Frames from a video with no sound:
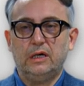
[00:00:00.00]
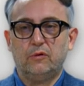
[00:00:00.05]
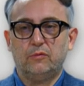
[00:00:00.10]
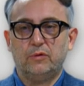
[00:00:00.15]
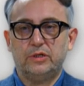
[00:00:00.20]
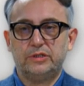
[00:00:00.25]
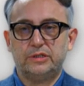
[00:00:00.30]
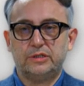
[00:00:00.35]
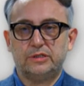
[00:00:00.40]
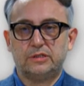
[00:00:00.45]

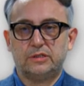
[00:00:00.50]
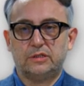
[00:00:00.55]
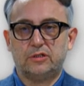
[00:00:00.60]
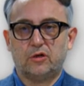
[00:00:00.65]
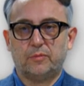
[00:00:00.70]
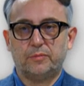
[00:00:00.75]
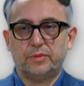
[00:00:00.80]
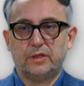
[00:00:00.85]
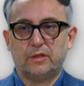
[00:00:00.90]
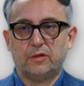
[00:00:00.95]
which is the
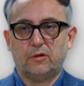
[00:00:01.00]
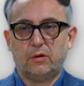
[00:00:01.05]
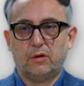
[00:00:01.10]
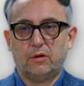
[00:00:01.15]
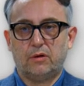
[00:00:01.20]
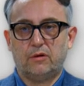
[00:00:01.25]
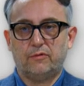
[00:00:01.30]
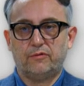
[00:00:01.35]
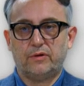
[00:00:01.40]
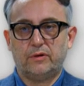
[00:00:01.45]
topic of
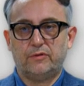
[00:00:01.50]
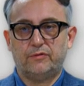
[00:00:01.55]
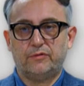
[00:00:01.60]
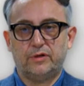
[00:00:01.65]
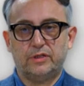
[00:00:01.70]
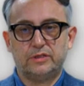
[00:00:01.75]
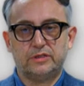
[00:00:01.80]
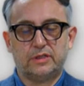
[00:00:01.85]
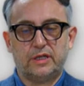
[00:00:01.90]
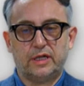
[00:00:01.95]
our, of our
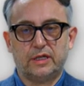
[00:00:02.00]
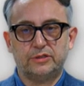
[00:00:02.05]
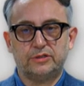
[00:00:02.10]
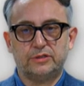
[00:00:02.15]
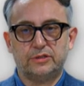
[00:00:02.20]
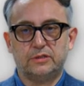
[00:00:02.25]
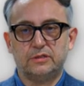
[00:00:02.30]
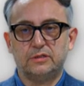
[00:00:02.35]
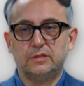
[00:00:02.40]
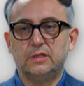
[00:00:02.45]
first
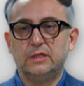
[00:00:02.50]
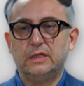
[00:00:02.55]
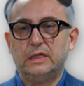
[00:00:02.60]
lecture